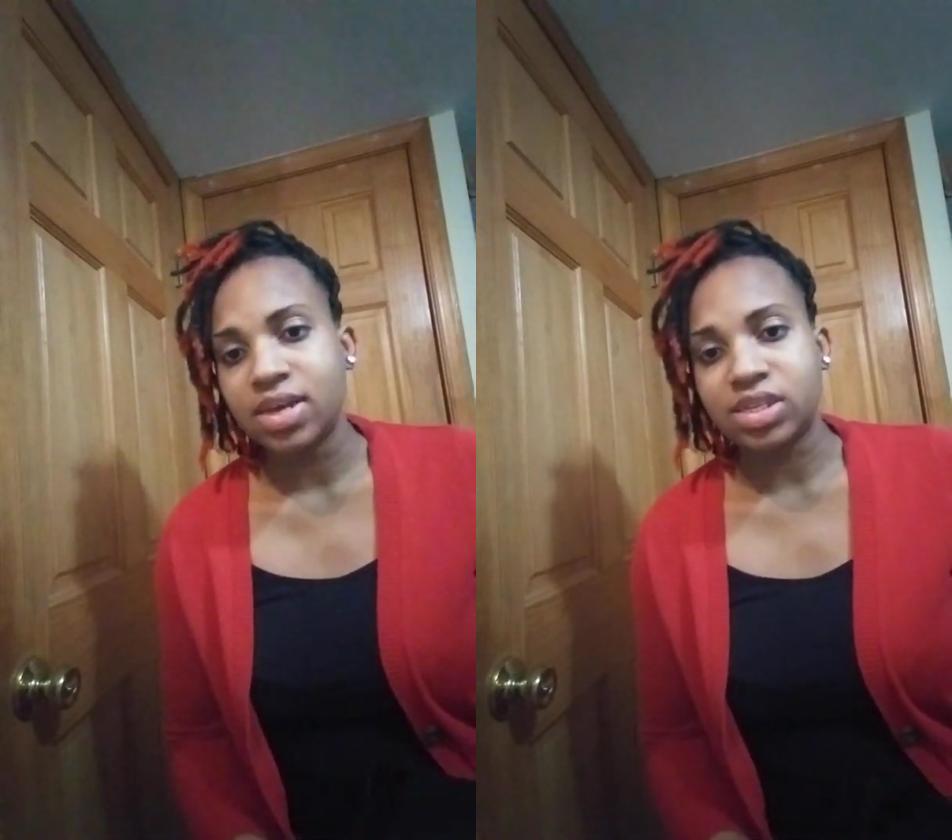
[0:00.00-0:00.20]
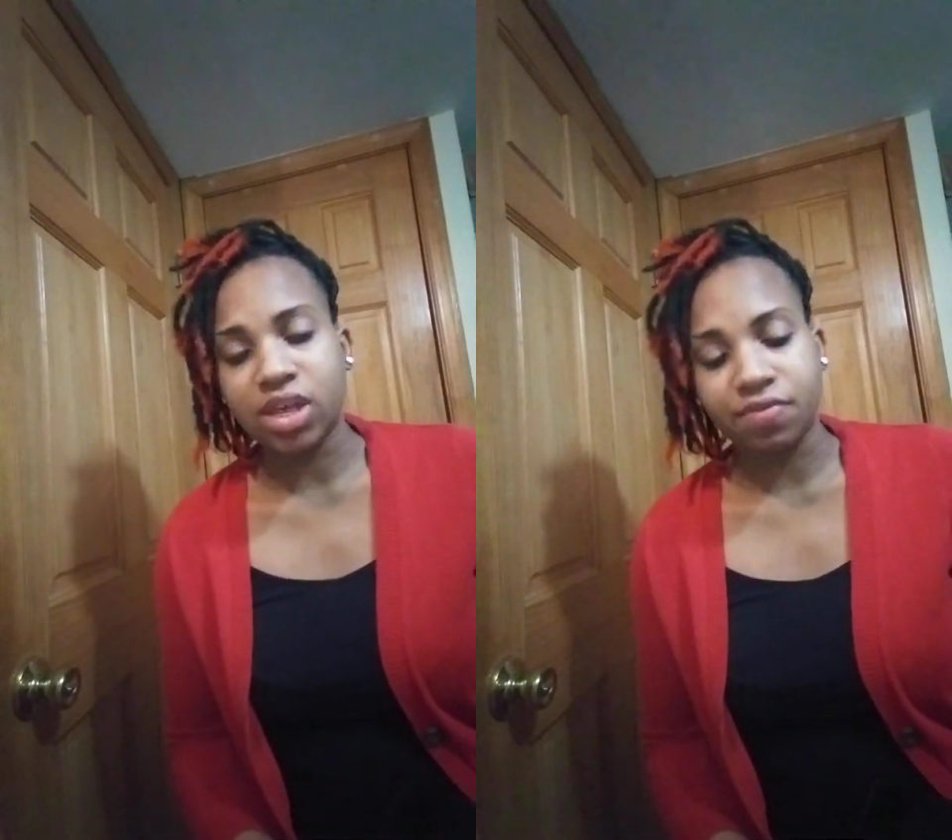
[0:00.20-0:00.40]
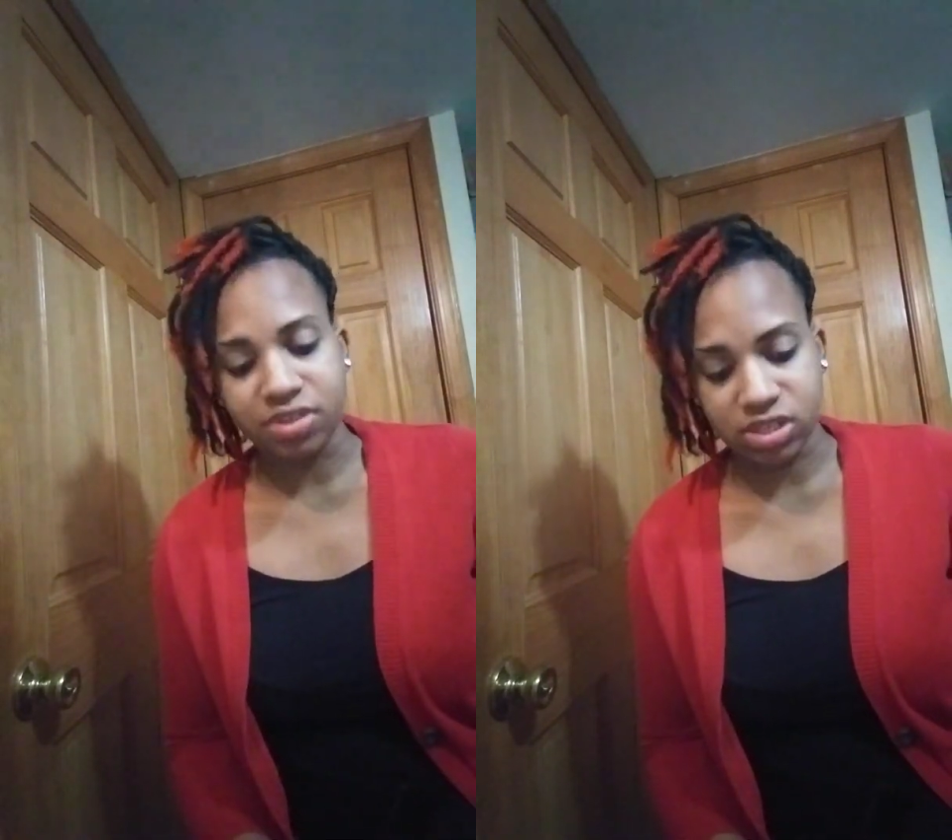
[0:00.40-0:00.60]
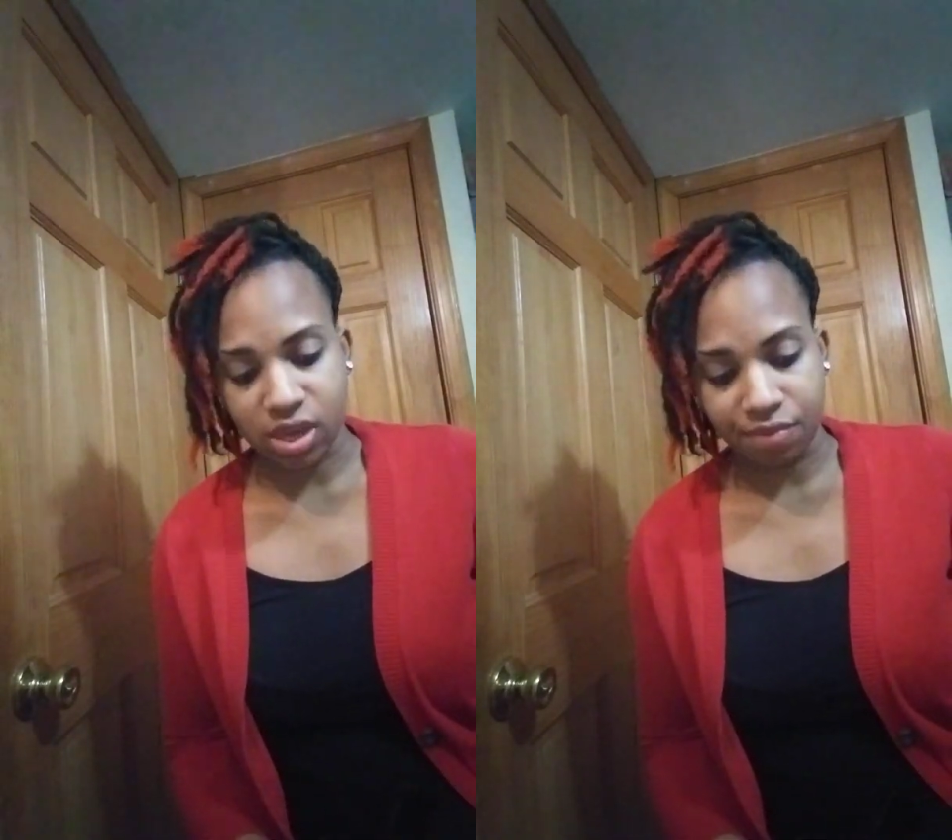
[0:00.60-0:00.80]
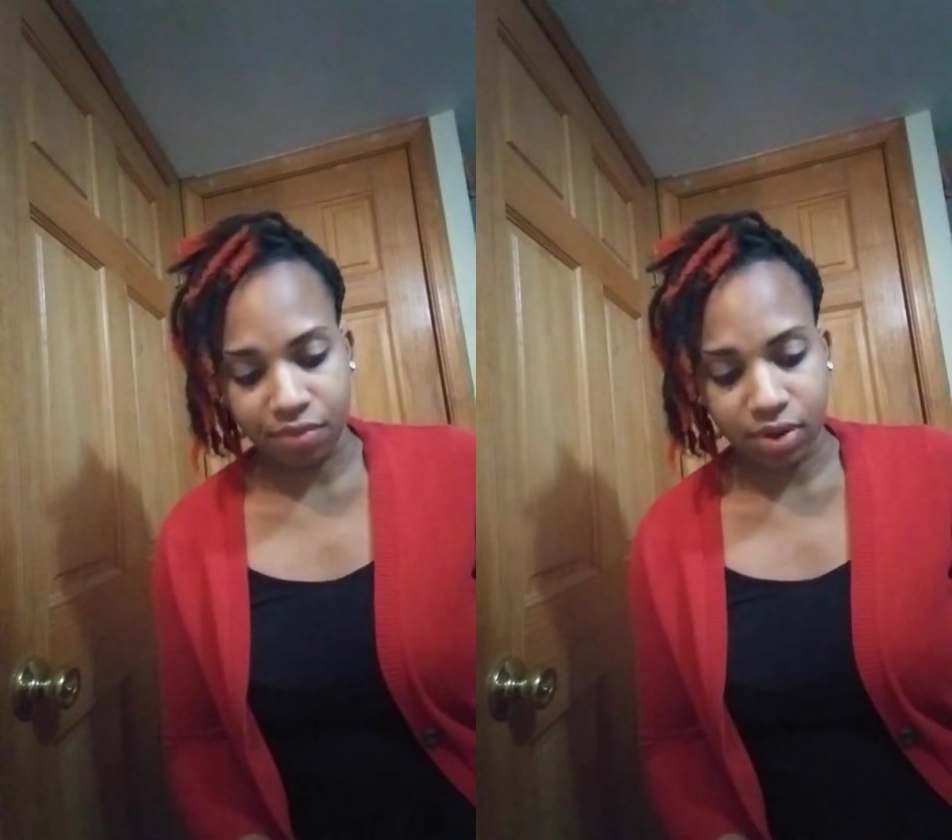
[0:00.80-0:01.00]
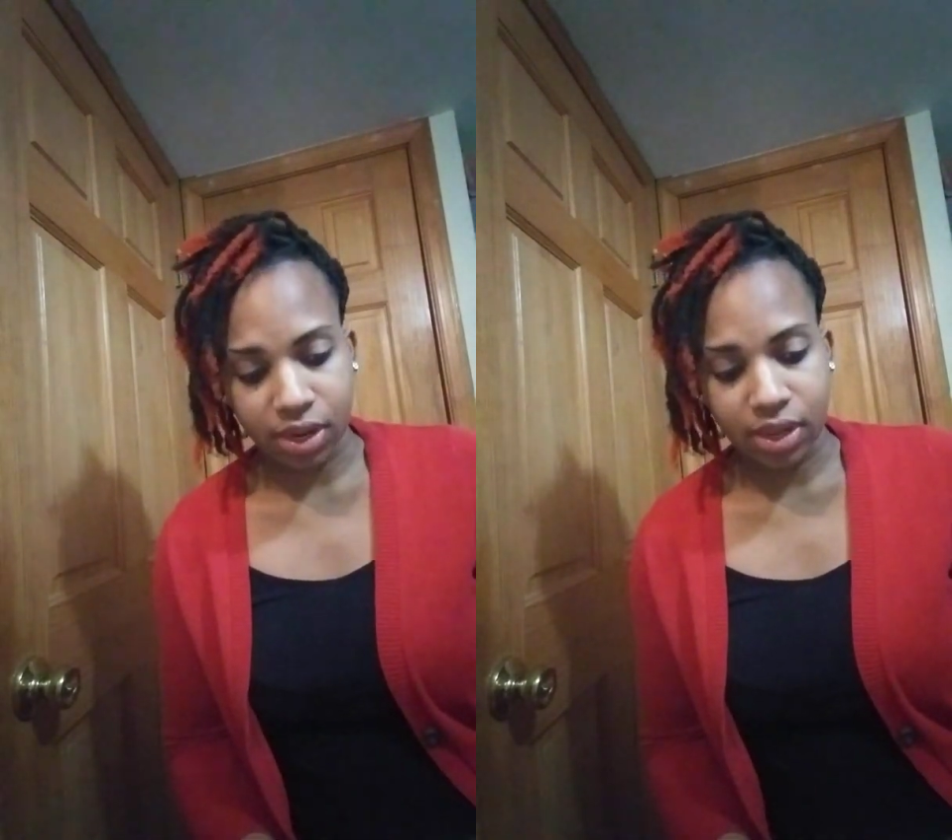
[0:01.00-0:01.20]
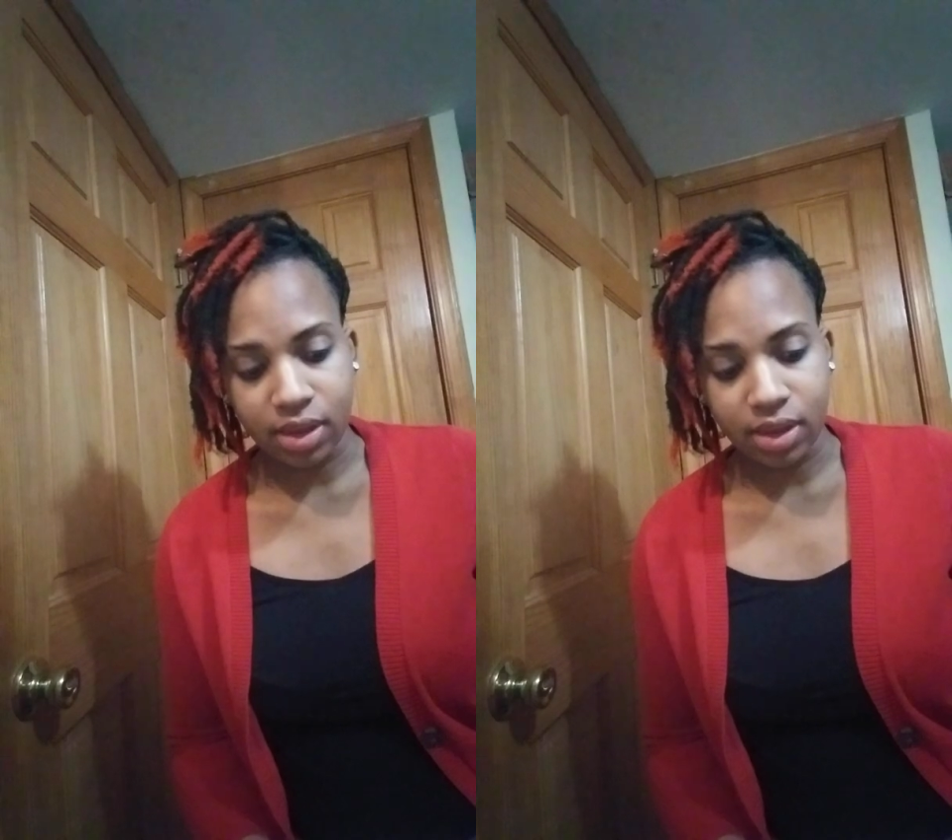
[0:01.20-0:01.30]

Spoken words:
self-discovery.